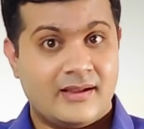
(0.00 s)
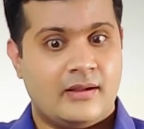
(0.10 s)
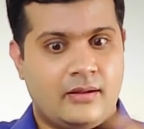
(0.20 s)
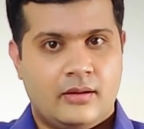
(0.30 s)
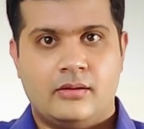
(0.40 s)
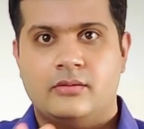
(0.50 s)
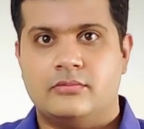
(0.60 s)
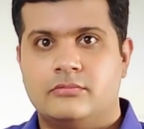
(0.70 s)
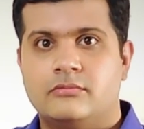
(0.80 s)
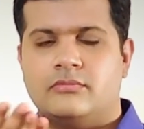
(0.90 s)

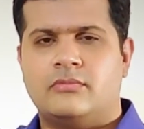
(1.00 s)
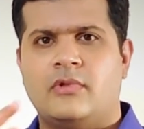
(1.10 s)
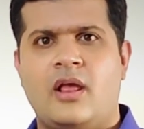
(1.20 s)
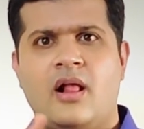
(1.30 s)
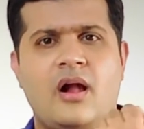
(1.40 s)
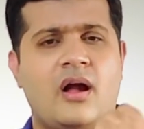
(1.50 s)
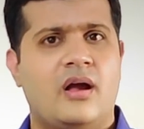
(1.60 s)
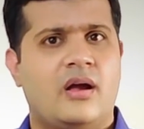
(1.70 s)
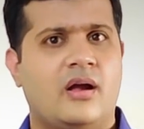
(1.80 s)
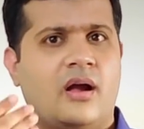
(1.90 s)

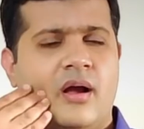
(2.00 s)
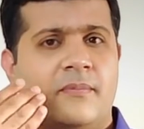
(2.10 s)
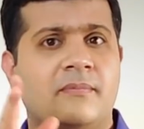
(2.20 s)
Nobody speaks.